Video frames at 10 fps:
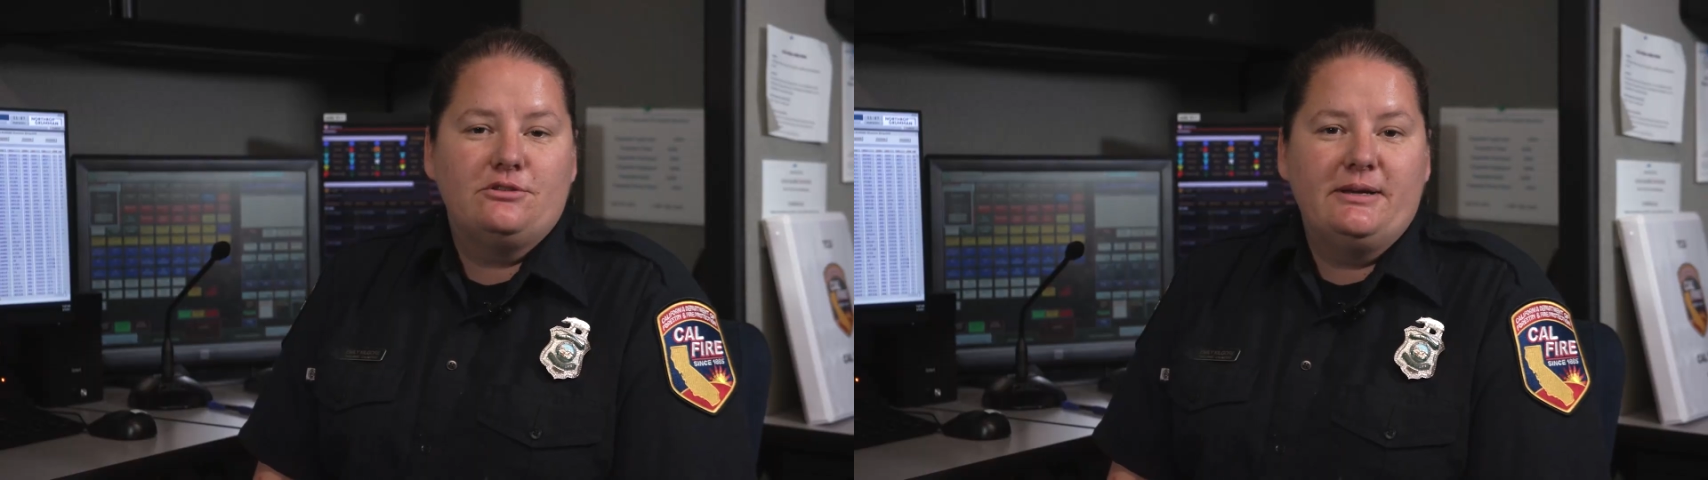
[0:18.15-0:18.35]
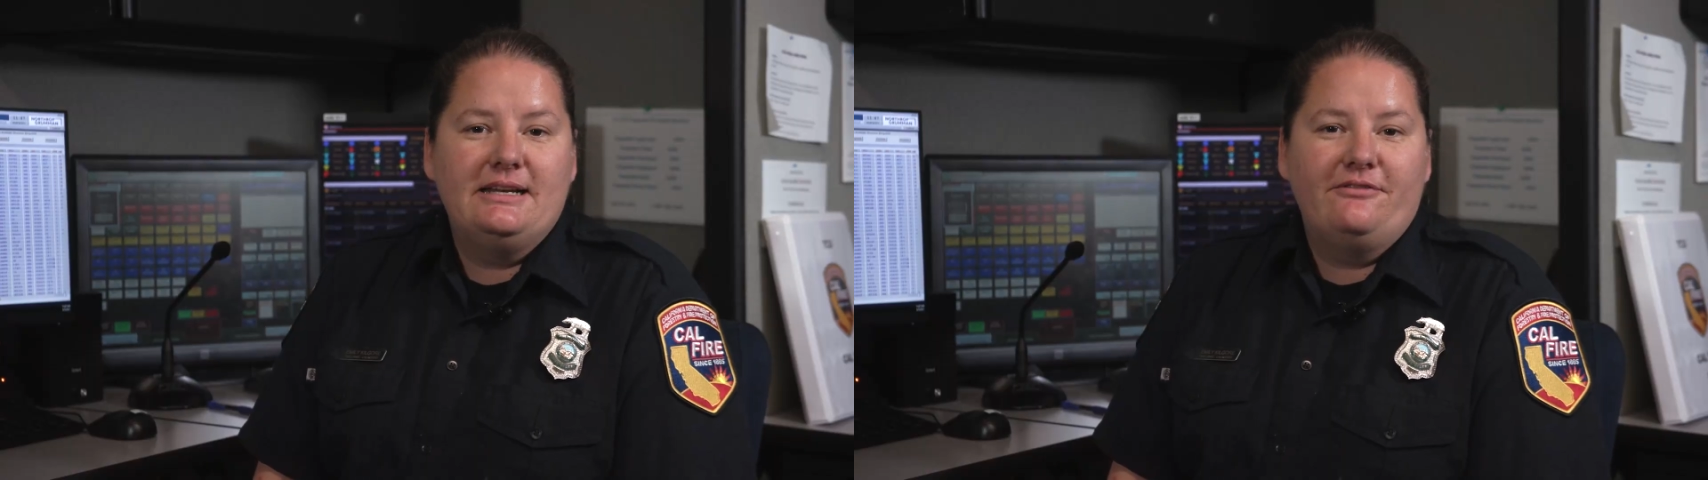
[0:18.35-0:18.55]

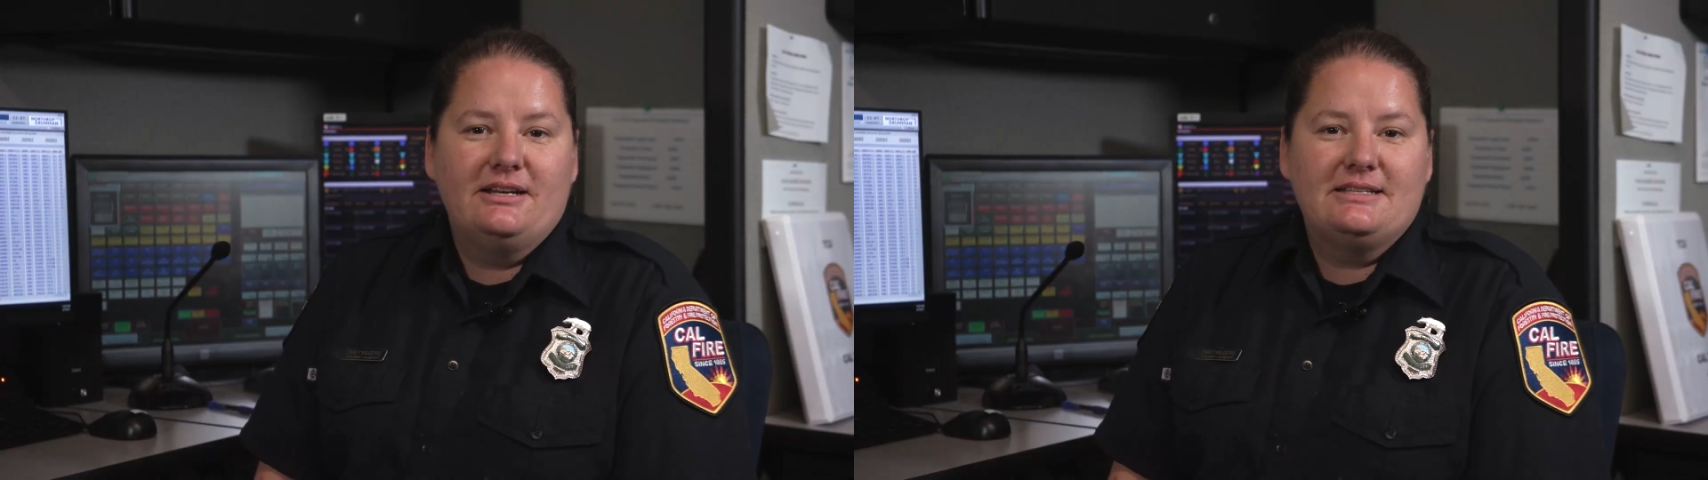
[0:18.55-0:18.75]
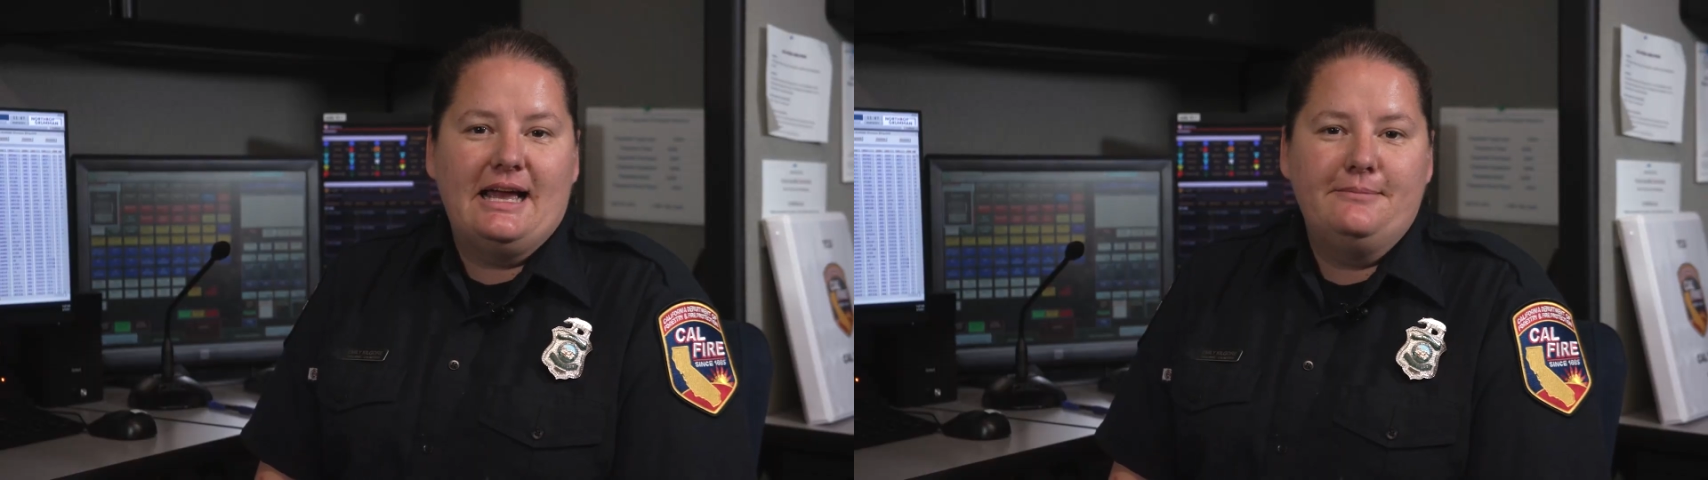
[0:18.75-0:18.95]
3
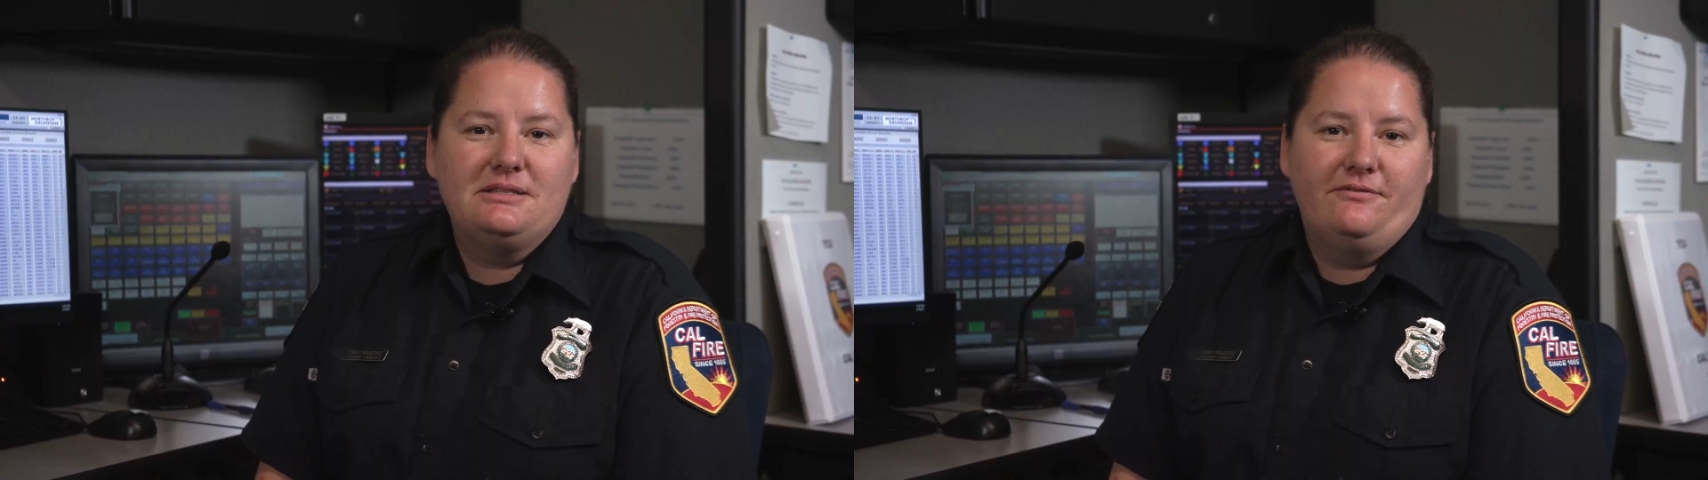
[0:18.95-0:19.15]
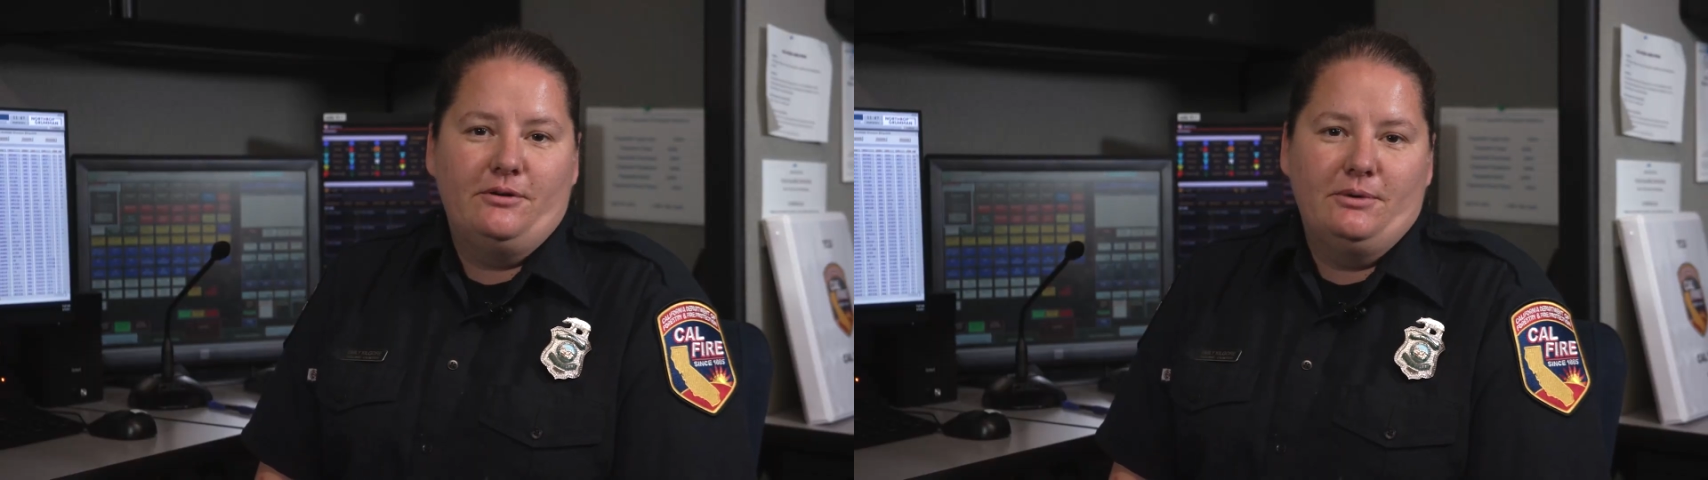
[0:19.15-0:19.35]
different
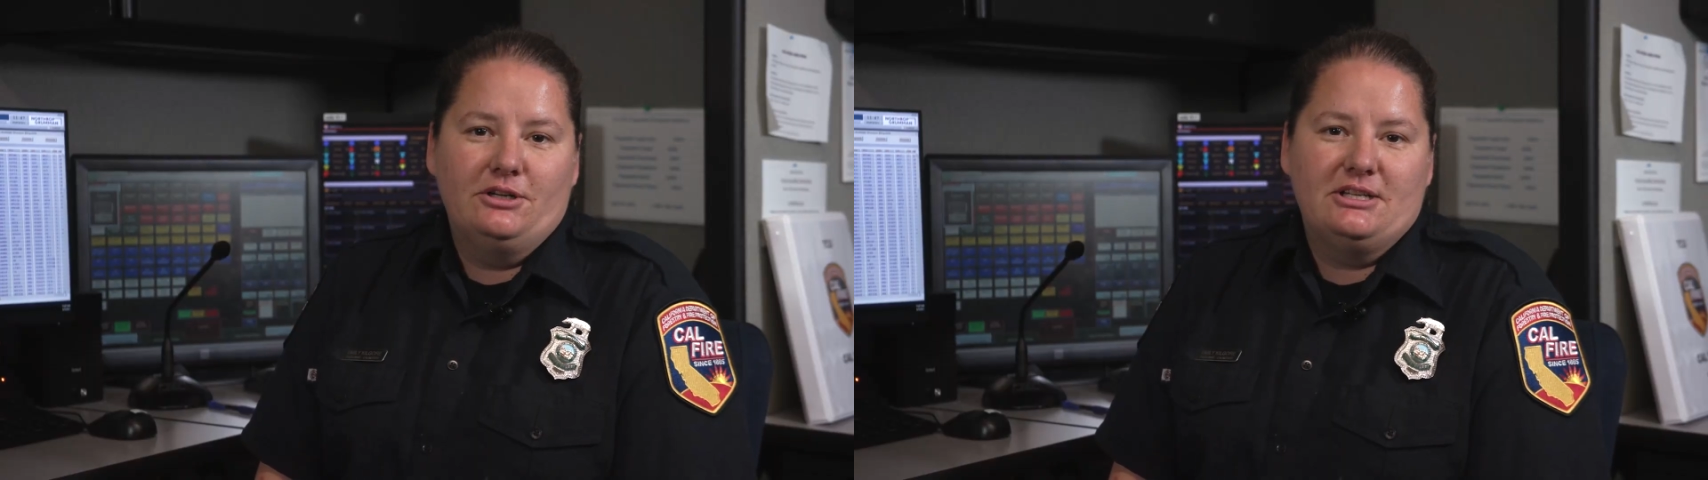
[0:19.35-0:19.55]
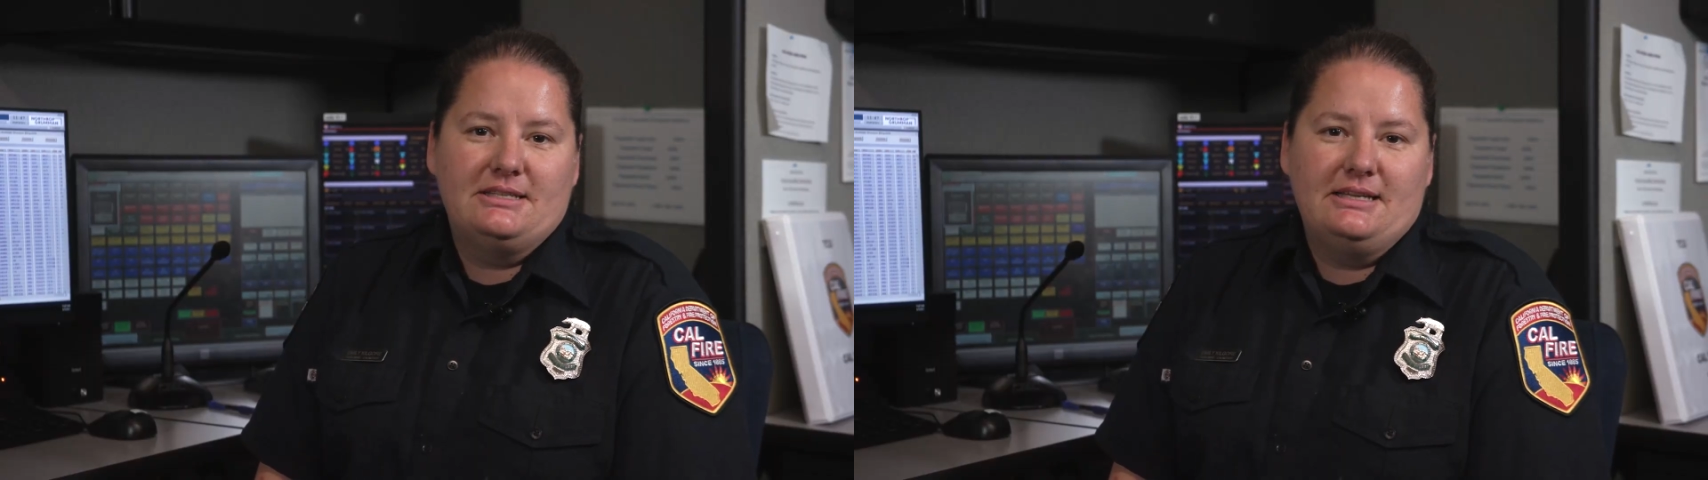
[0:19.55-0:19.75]
types of
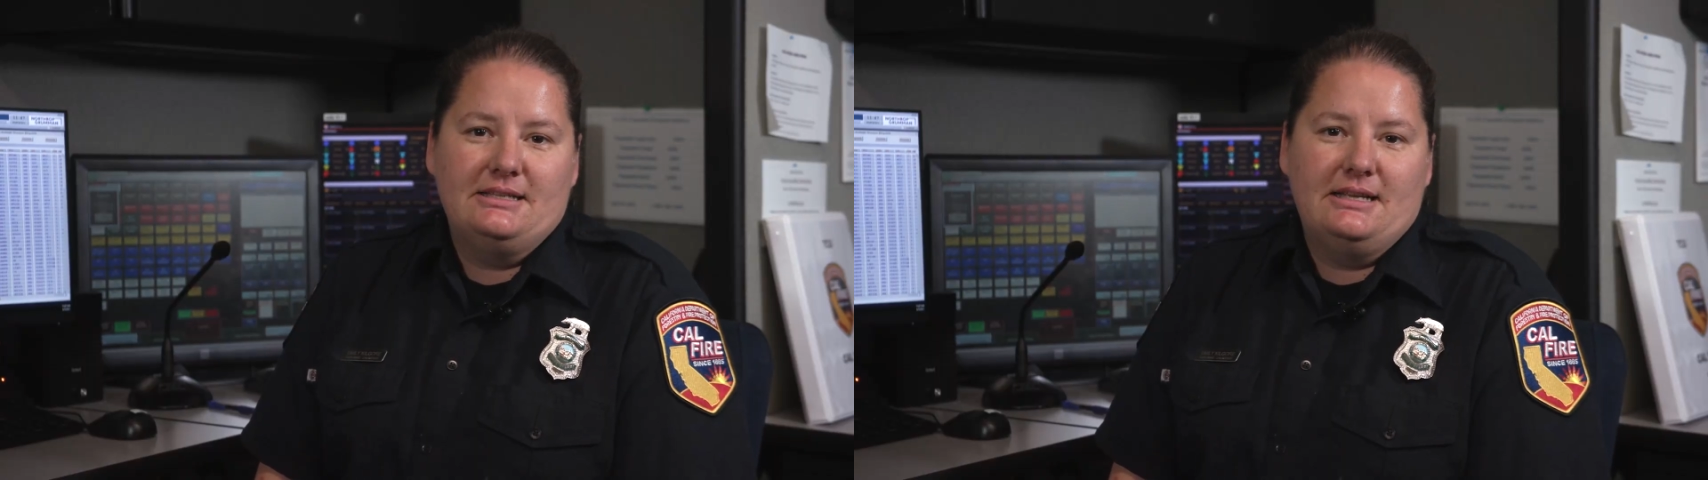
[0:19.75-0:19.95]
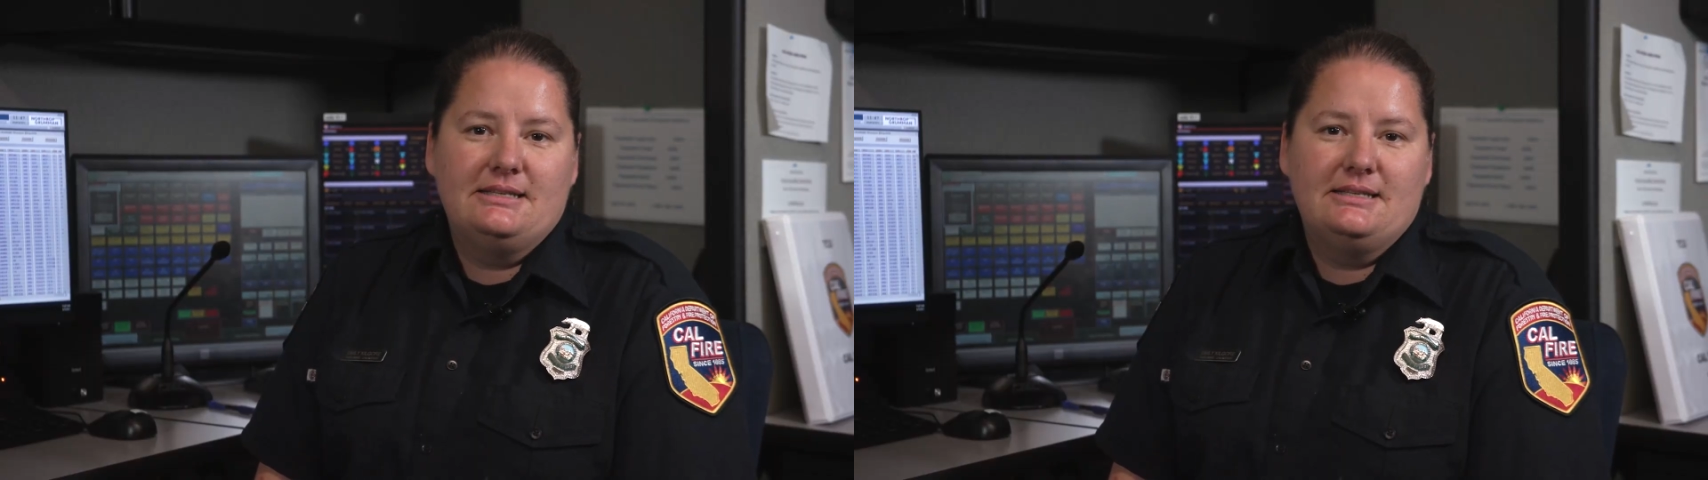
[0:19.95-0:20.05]
emergencies,